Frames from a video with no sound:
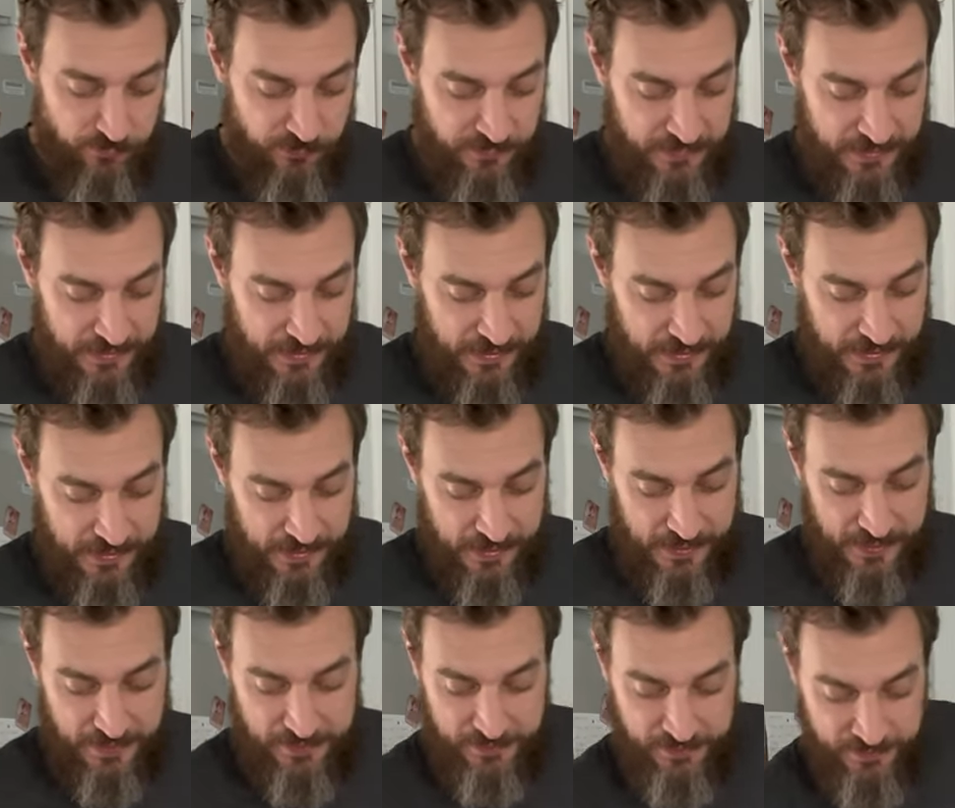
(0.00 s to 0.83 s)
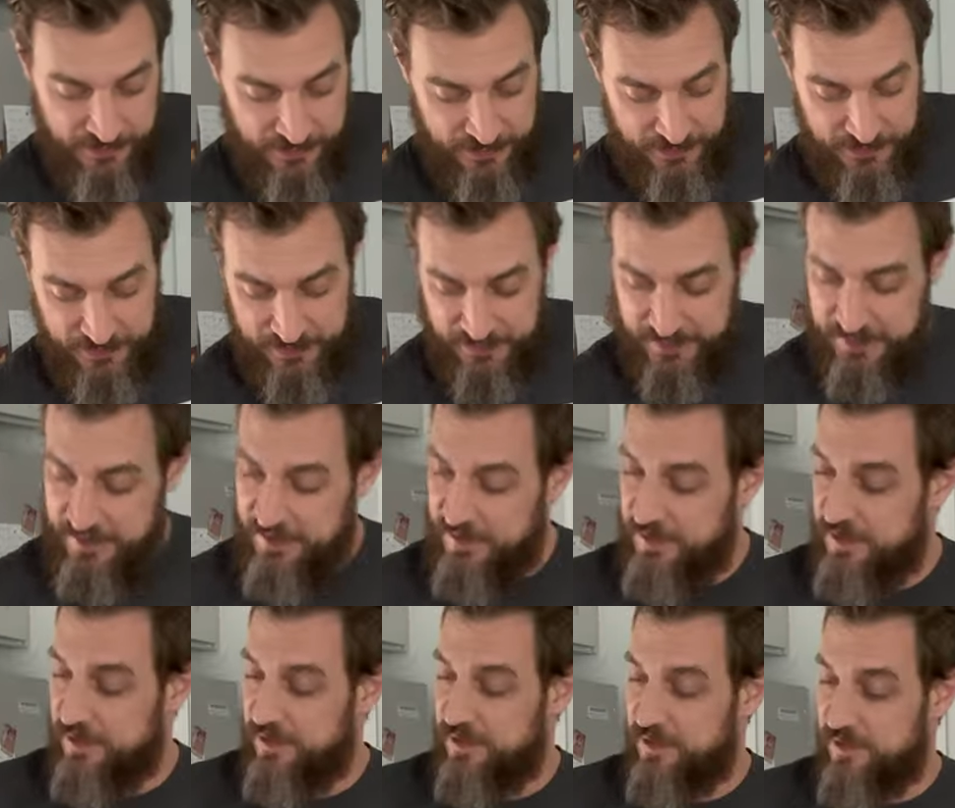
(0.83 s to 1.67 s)
that I got
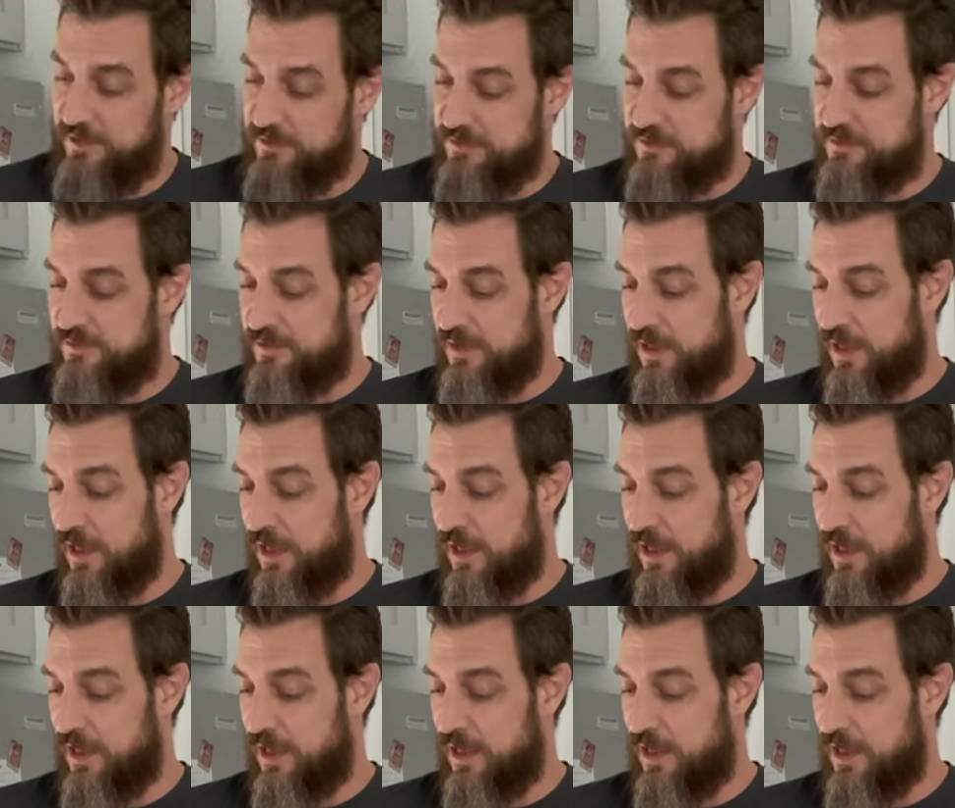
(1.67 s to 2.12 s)
is